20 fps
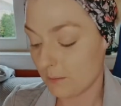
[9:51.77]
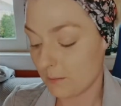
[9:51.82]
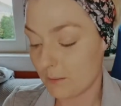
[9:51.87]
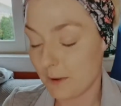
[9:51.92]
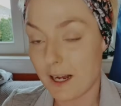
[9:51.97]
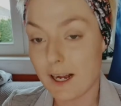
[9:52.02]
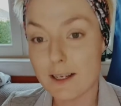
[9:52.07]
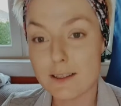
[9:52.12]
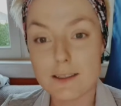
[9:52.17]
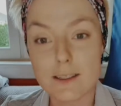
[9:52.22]

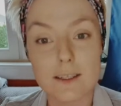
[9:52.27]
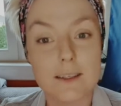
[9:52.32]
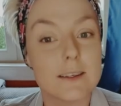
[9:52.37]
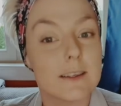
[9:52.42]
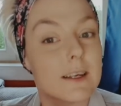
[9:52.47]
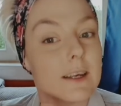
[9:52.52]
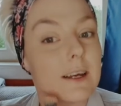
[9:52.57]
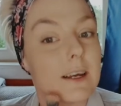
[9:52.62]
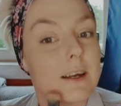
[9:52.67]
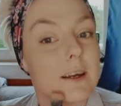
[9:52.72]
But as I
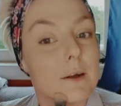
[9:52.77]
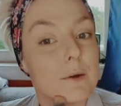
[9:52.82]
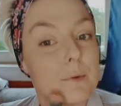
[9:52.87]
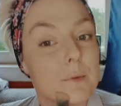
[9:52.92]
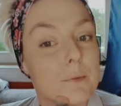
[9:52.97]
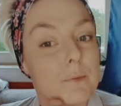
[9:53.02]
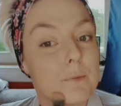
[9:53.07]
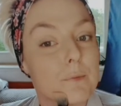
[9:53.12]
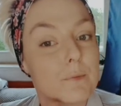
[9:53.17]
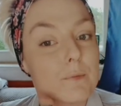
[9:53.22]
say,
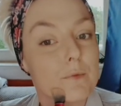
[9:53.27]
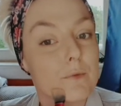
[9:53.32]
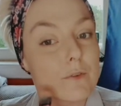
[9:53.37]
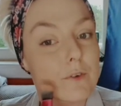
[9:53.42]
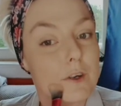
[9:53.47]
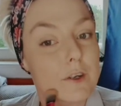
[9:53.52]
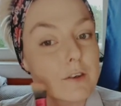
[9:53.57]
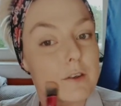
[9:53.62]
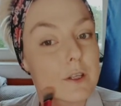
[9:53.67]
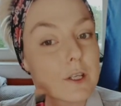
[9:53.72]

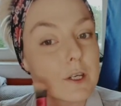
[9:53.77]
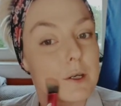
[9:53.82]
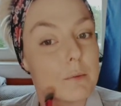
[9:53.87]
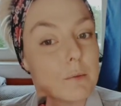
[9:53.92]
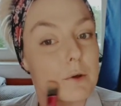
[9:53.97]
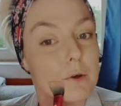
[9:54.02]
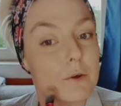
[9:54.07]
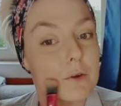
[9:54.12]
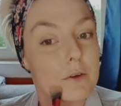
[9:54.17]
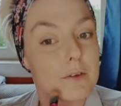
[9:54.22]
first time
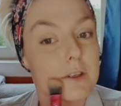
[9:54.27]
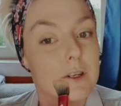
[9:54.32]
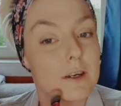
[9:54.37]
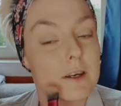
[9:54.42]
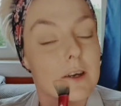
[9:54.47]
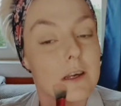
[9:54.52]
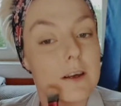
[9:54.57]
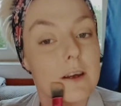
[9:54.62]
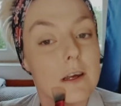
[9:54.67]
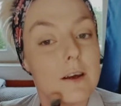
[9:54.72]
using
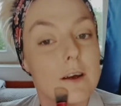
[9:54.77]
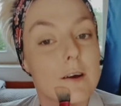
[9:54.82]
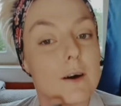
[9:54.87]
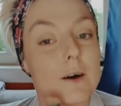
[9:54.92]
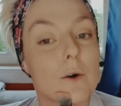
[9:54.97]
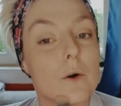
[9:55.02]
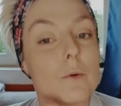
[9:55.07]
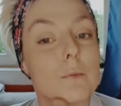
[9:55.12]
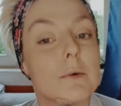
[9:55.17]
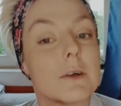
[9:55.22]
it, I
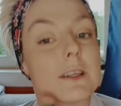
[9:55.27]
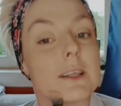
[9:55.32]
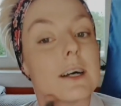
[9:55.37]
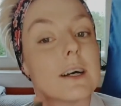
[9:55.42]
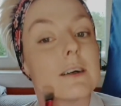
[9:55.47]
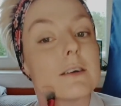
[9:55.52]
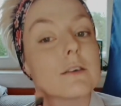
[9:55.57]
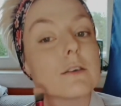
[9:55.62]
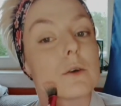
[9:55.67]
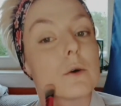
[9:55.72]
hope it
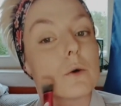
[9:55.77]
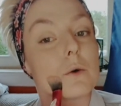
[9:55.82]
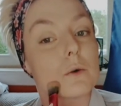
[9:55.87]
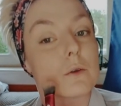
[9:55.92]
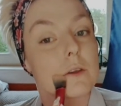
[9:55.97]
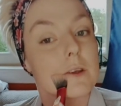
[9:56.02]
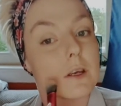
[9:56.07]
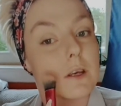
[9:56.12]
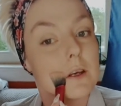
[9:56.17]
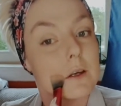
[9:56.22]
lasts all
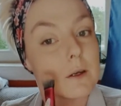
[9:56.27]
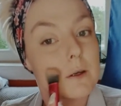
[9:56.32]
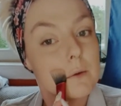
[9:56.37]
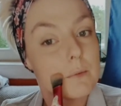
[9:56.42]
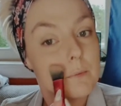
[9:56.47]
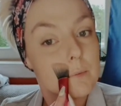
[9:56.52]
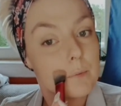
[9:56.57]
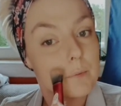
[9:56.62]
day.